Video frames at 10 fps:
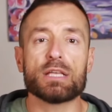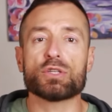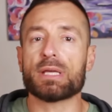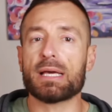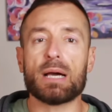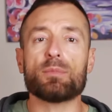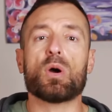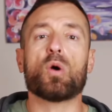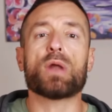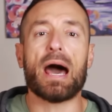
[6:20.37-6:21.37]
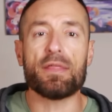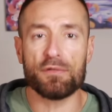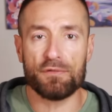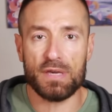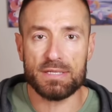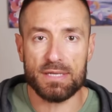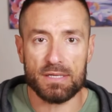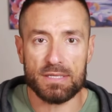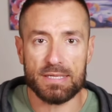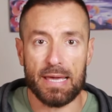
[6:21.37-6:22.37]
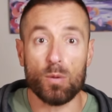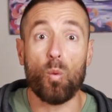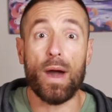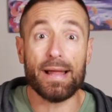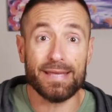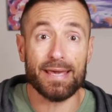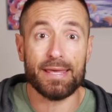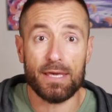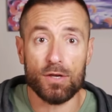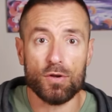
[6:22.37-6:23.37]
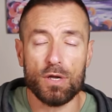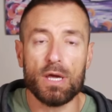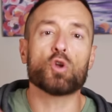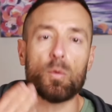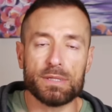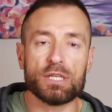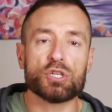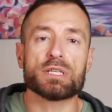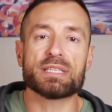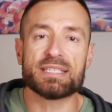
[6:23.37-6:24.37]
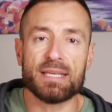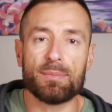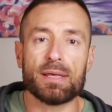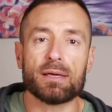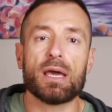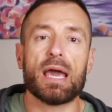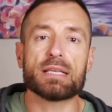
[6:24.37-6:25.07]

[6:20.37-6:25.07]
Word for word: So they can come on other visas, and while they're here, your petition as a sibling,